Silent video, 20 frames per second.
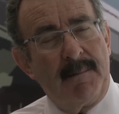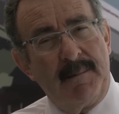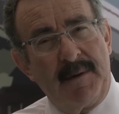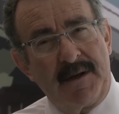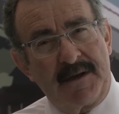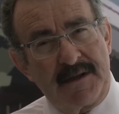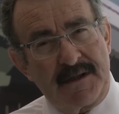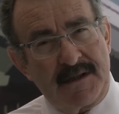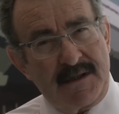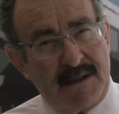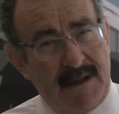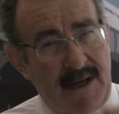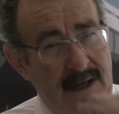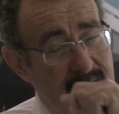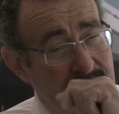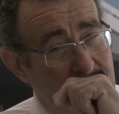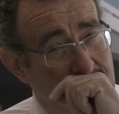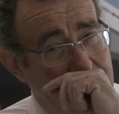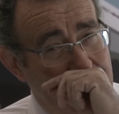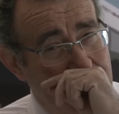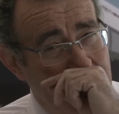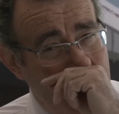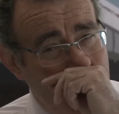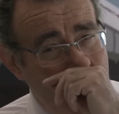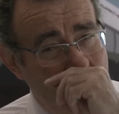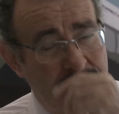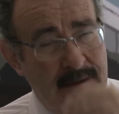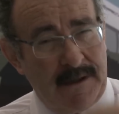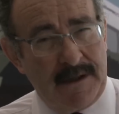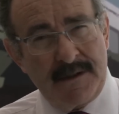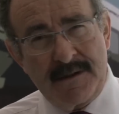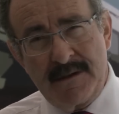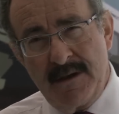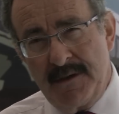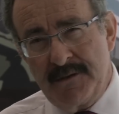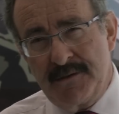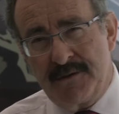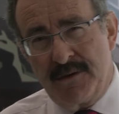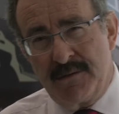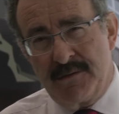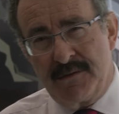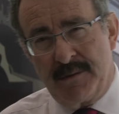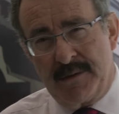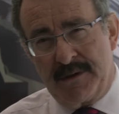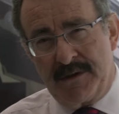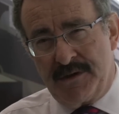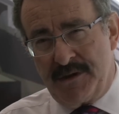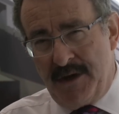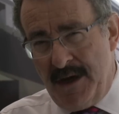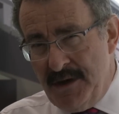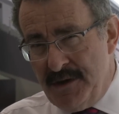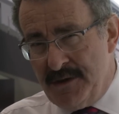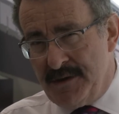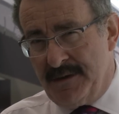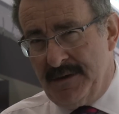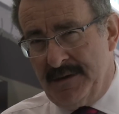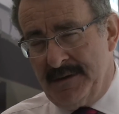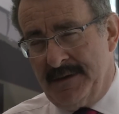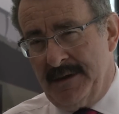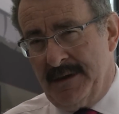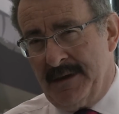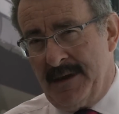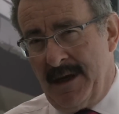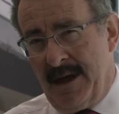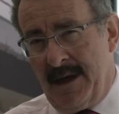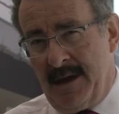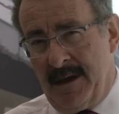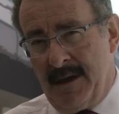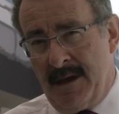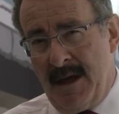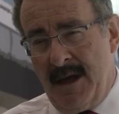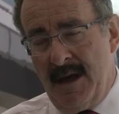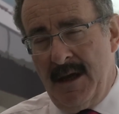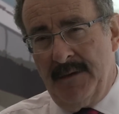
but it's likely that eczema is not due to a change in the DNA,